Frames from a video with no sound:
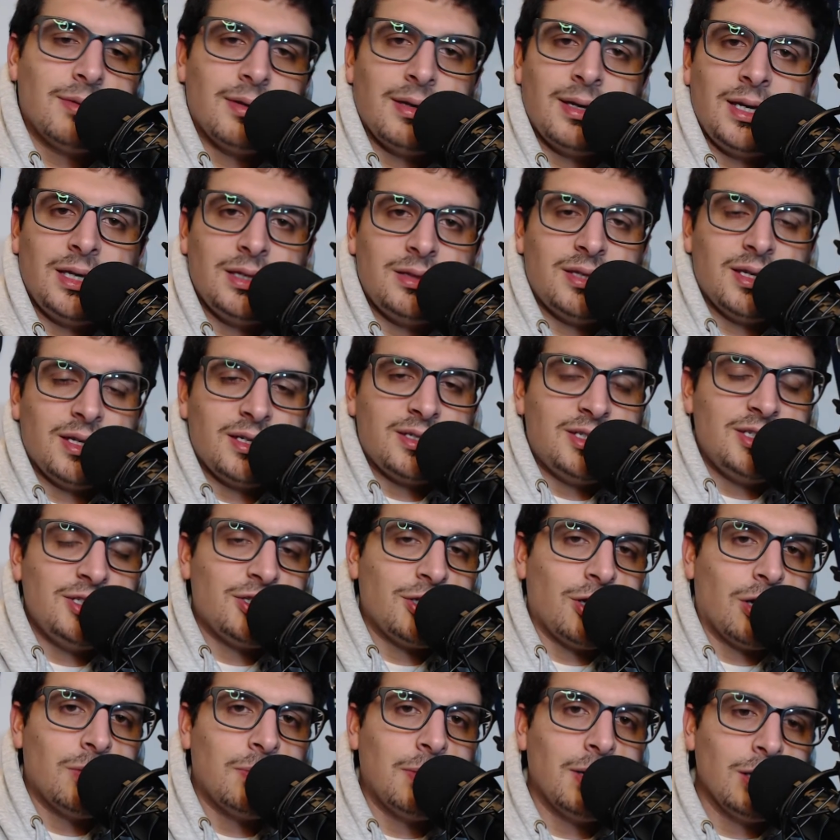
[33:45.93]
He thinks he's
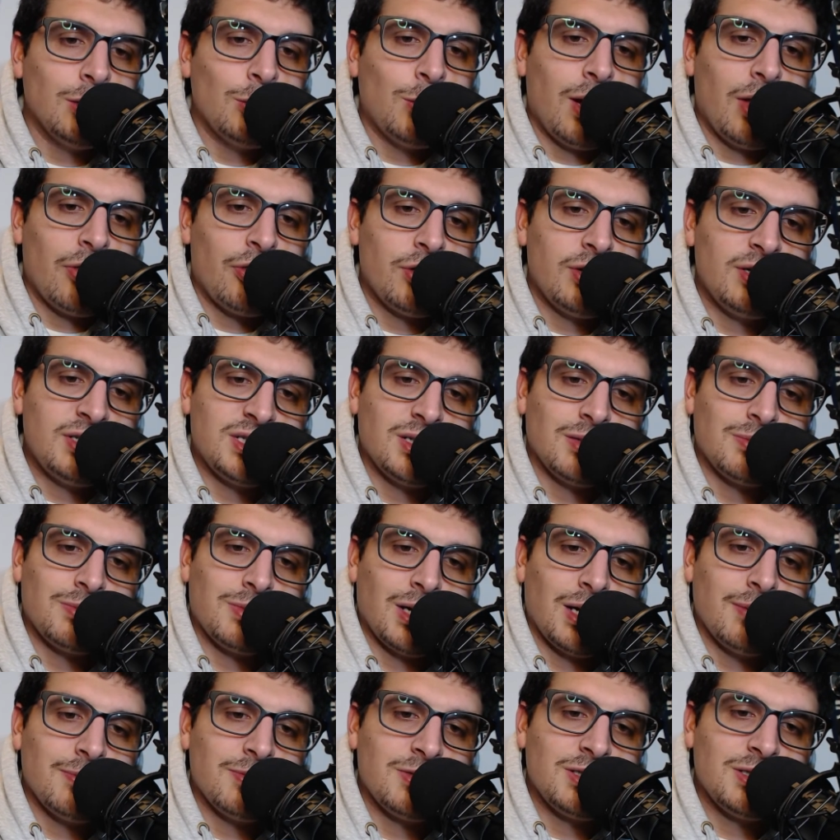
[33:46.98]
Carmelo Anthony
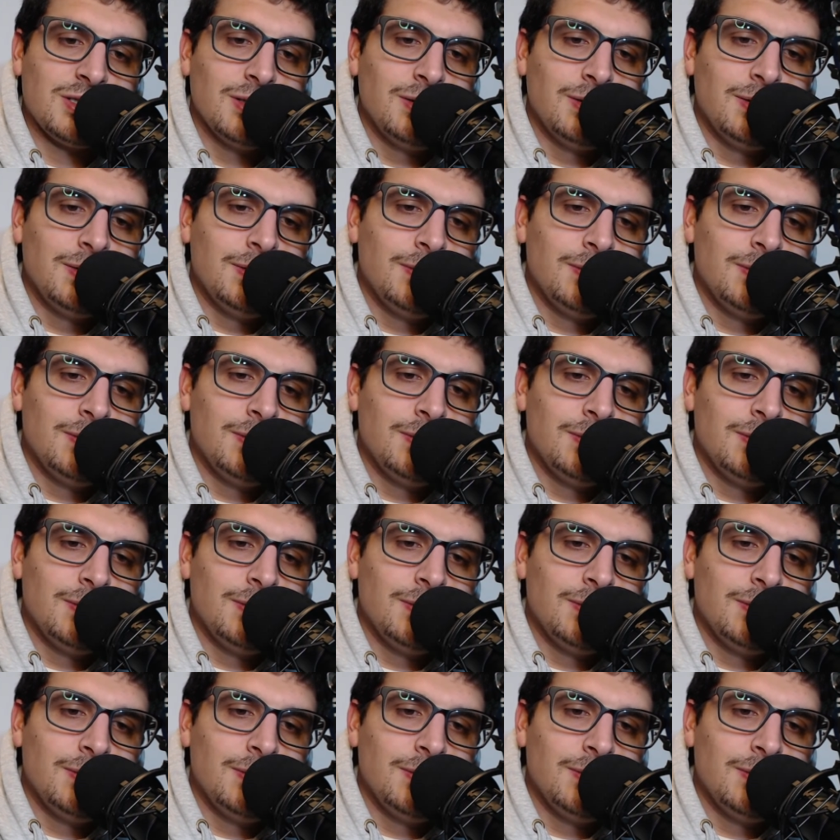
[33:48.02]
sometimes.